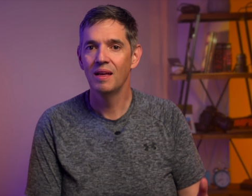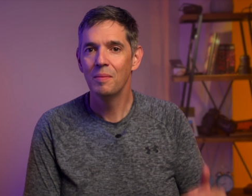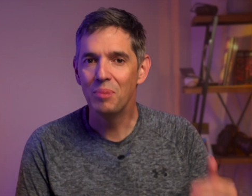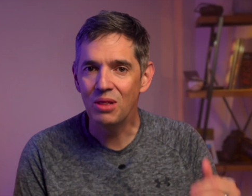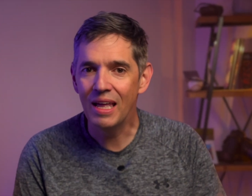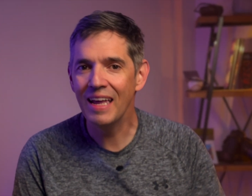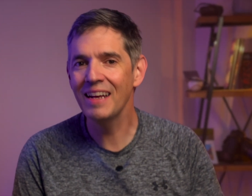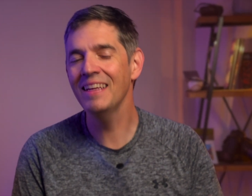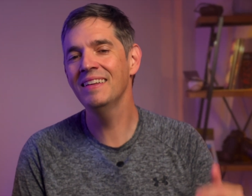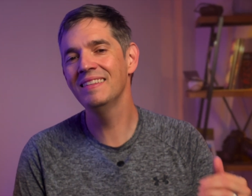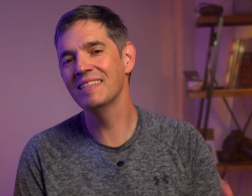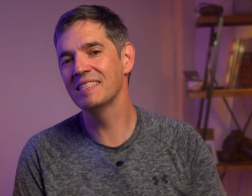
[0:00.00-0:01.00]

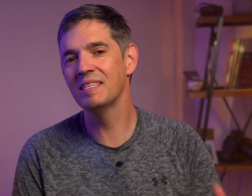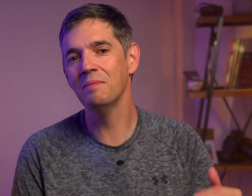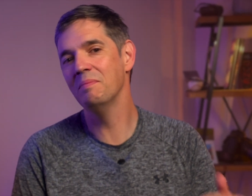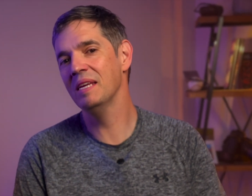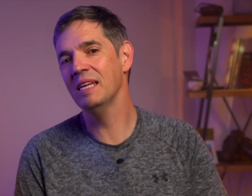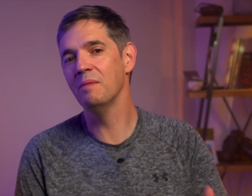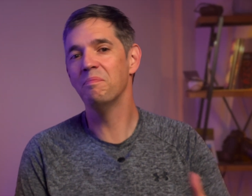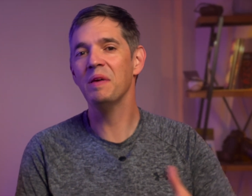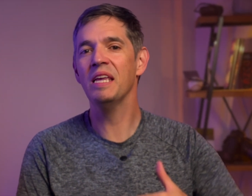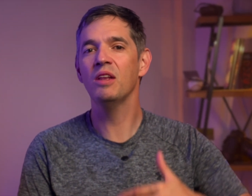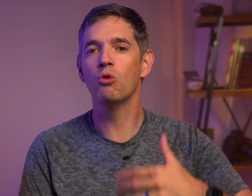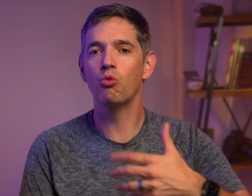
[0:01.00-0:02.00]
Planning doesn't mean
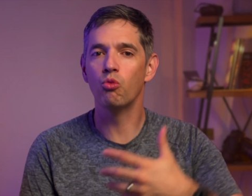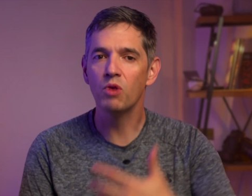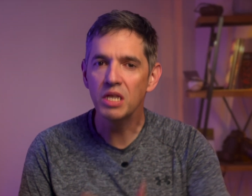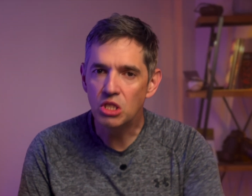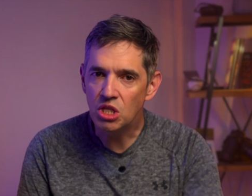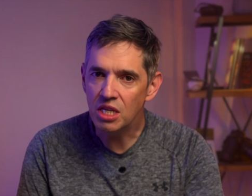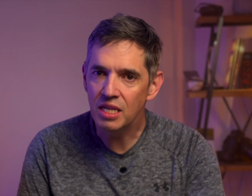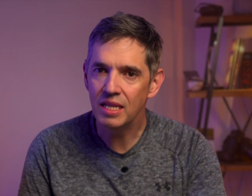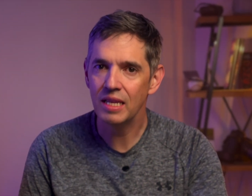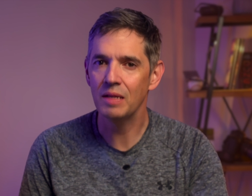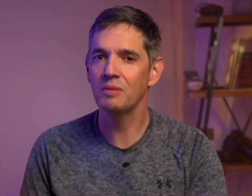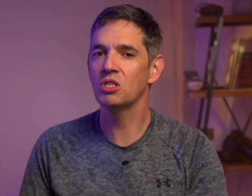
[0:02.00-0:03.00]
being rigid,
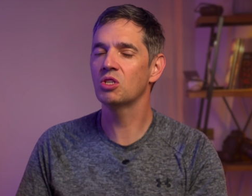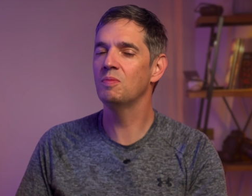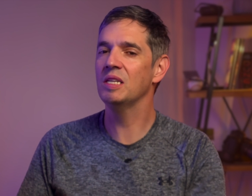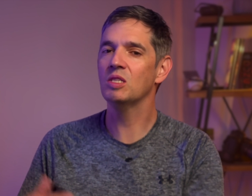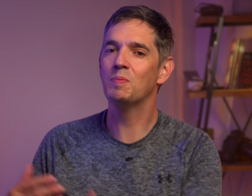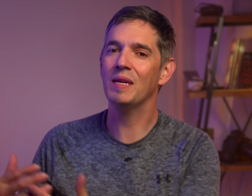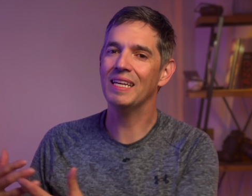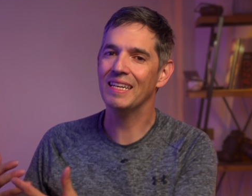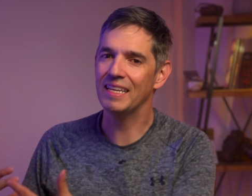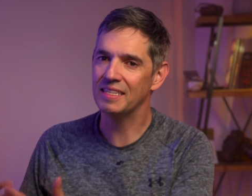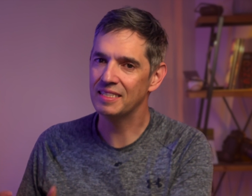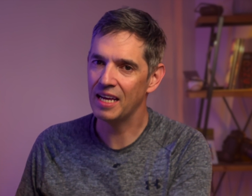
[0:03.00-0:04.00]
it just means being
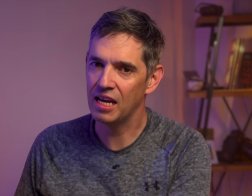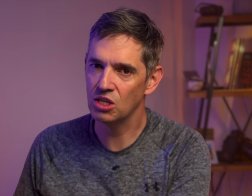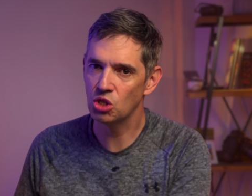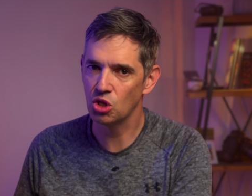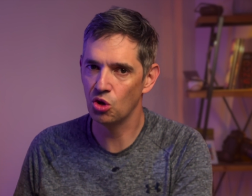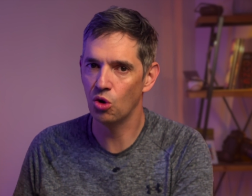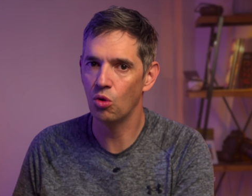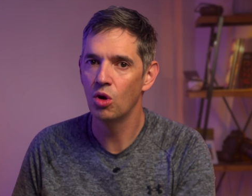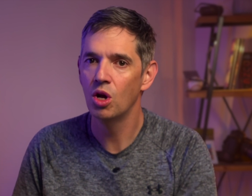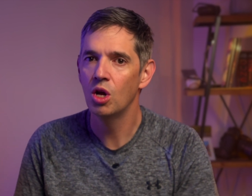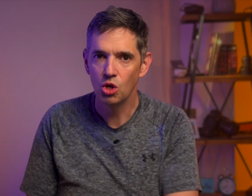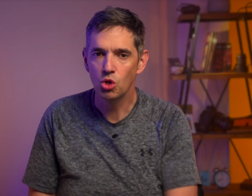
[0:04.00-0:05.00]
intentional.
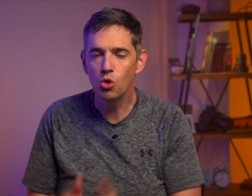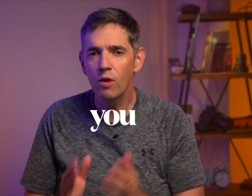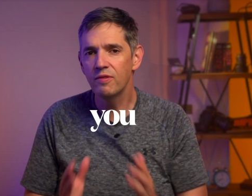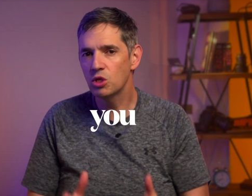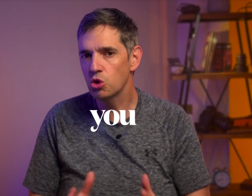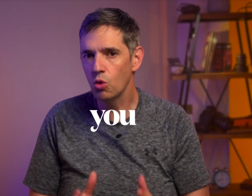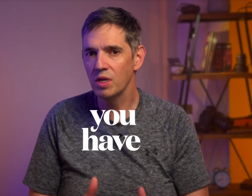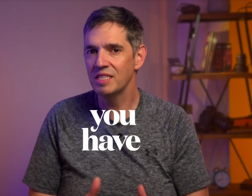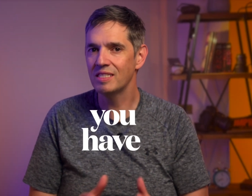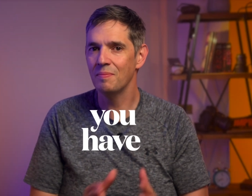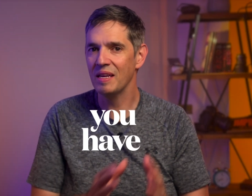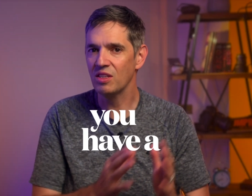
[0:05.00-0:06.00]
You have a choice
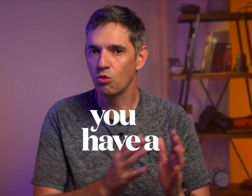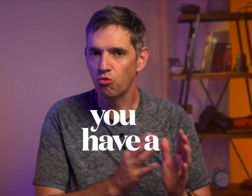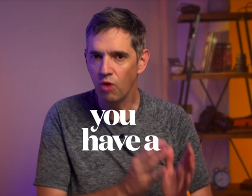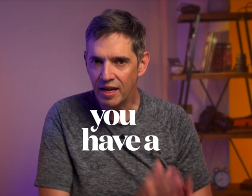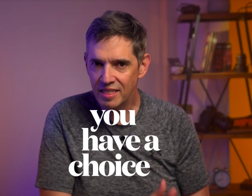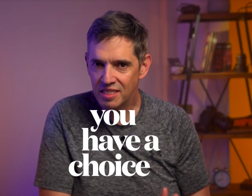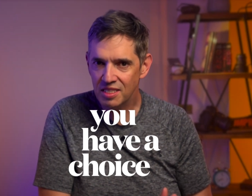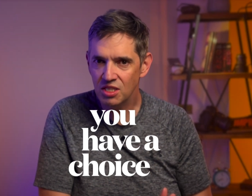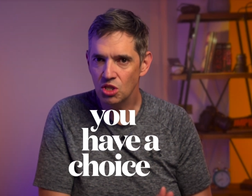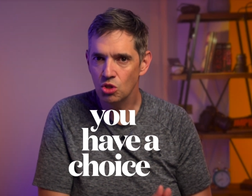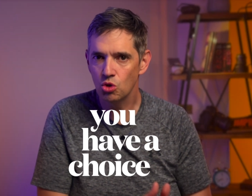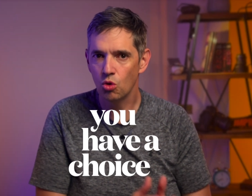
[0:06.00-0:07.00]
to make the right
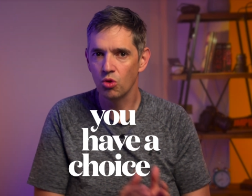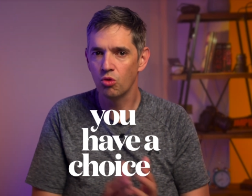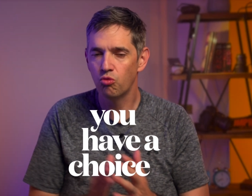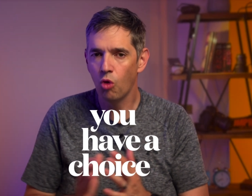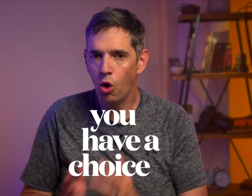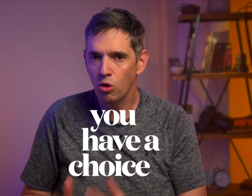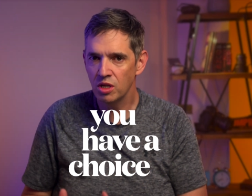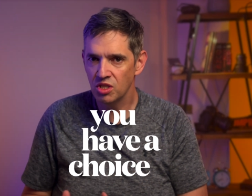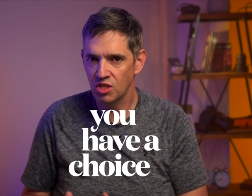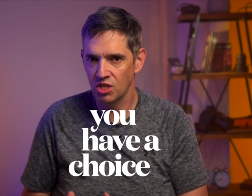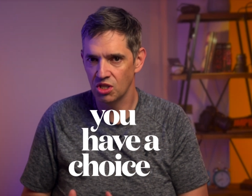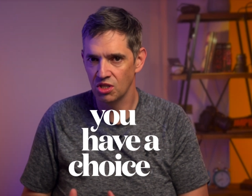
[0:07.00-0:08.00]
decisions or the wrong
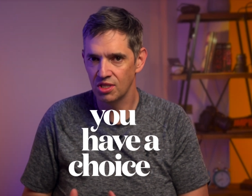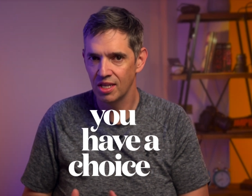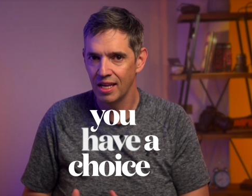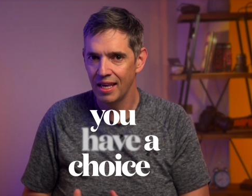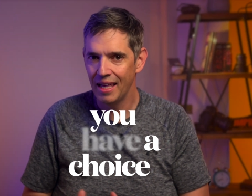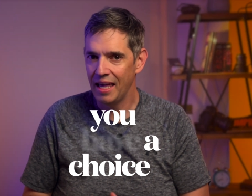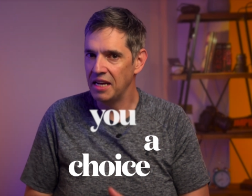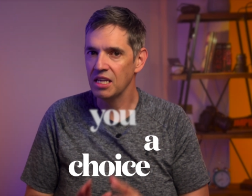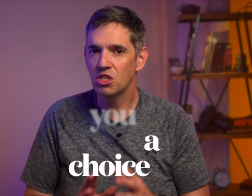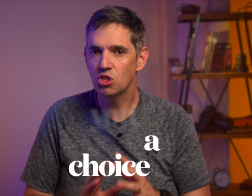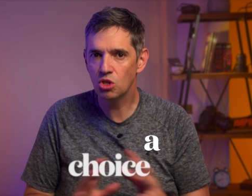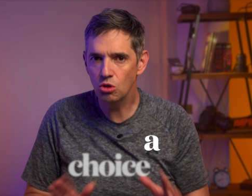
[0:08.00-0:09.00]
decisions, and
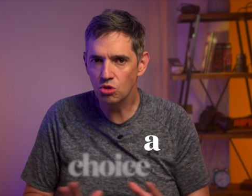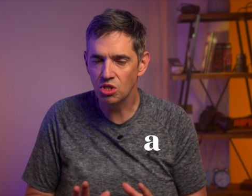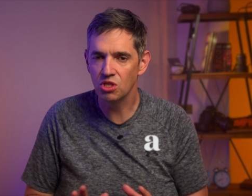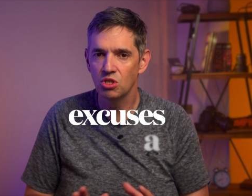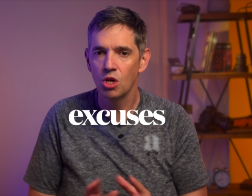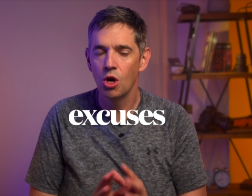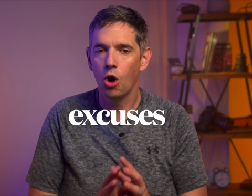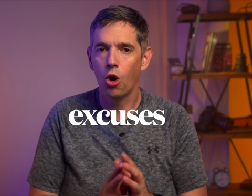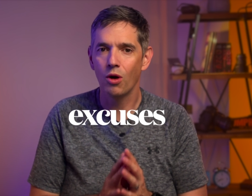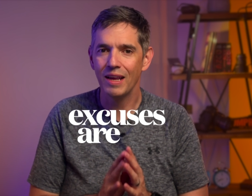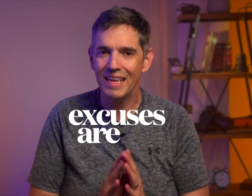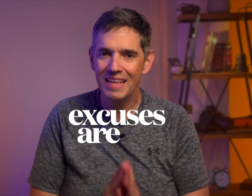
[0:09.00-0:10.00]
excuses
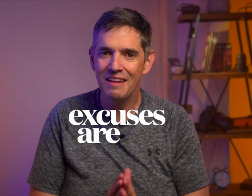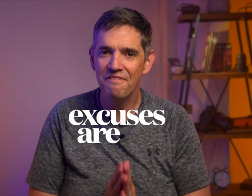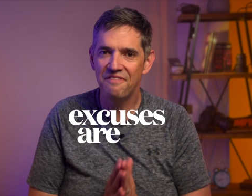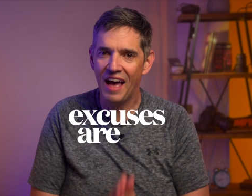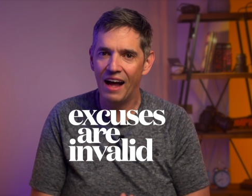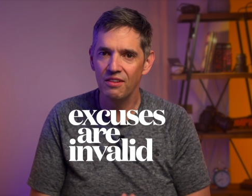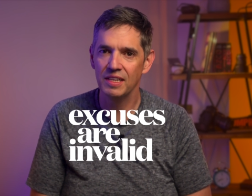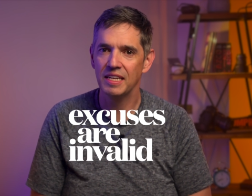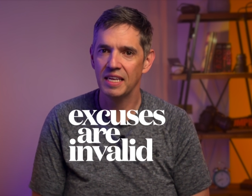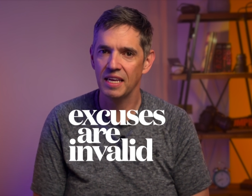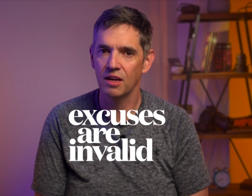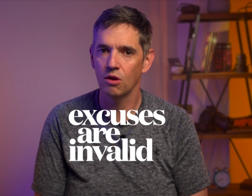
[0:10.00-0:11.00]
are invalid
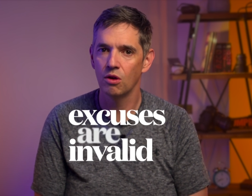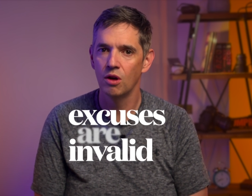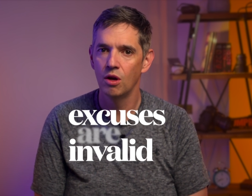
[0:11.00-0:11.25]
here.